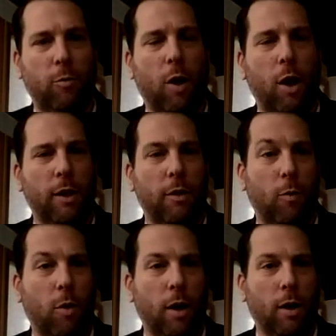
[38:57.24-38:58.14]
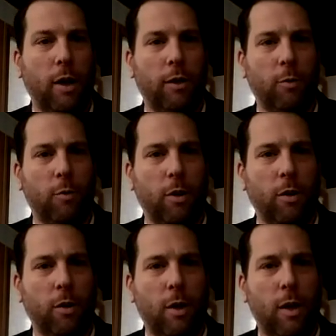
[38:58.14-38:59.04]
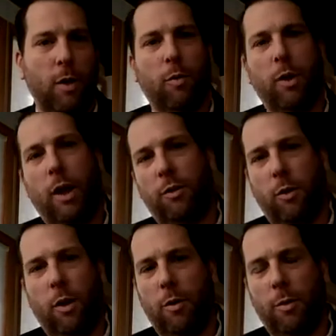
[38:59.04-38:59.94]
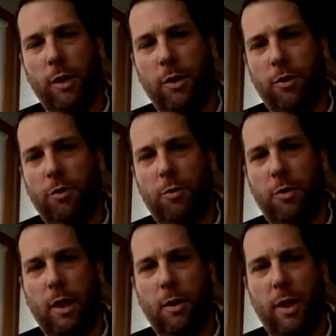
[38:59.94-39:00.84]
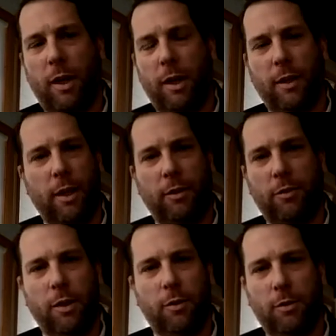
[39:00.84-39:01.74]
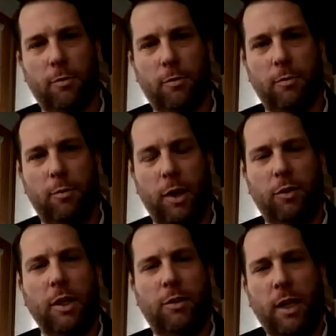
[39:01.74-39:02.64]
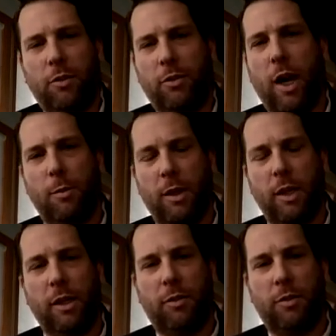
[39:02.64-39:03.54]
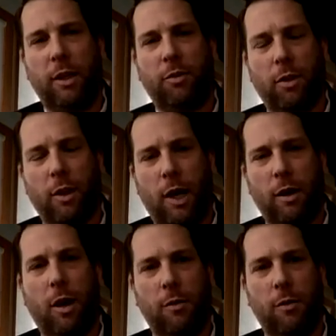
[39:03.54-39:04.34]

walking the walk, as it were. Whereas, other managers, they may not get that sense. But it takes time, and it takes a lot of